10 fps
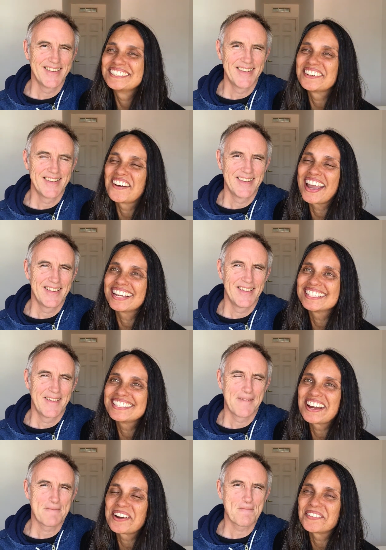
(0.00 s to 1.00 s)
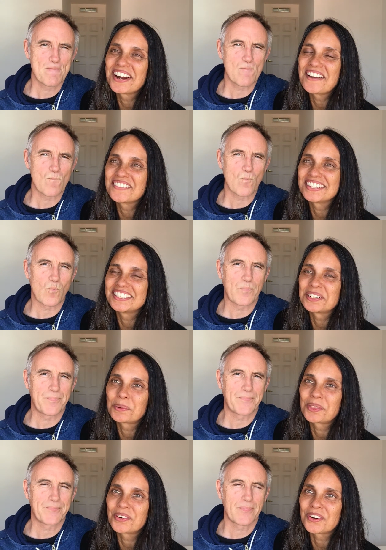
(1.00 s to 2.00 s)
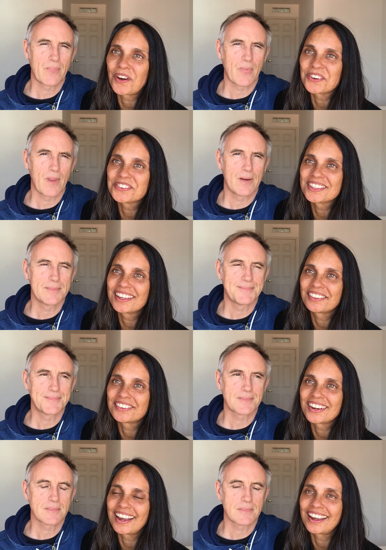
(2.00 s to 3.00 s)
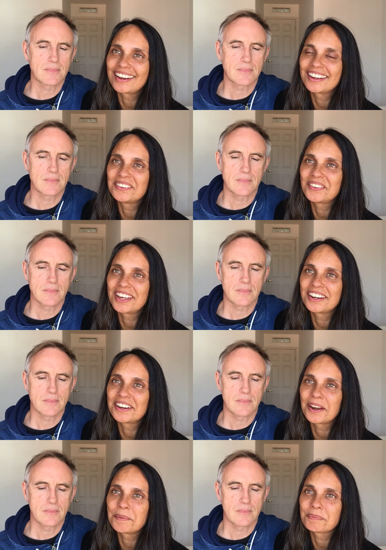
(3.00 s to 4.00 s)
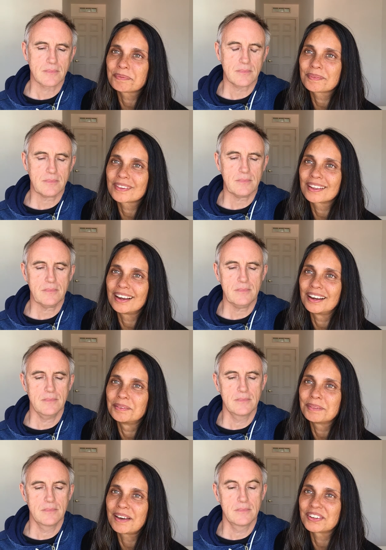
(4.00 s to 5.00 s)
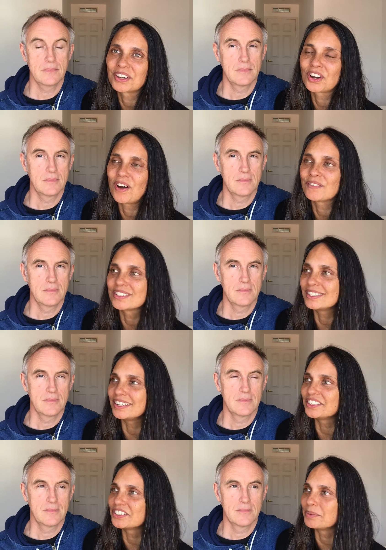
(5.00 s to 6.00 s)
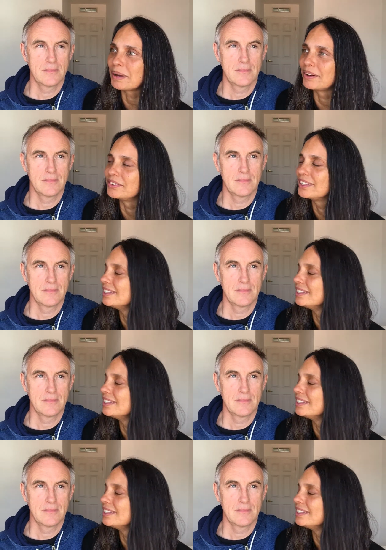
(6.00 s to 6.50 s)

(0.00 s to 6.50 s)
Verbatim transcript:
Speaker 1: So Angus and I were having dinner with our daughters the other night and we ended up um, having a conversation about